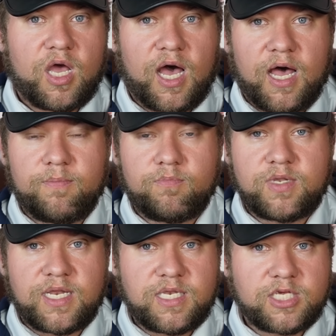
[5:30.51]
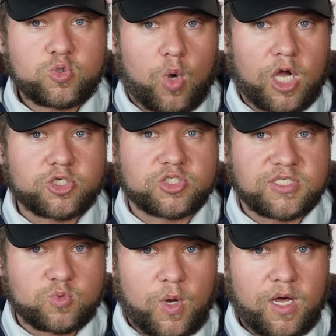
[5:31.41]
uh, um, and dishwashers
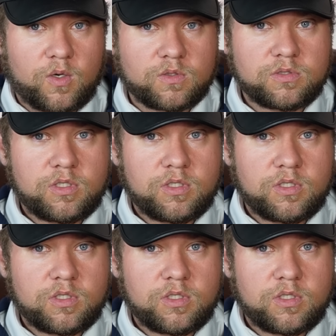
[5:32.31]
as well.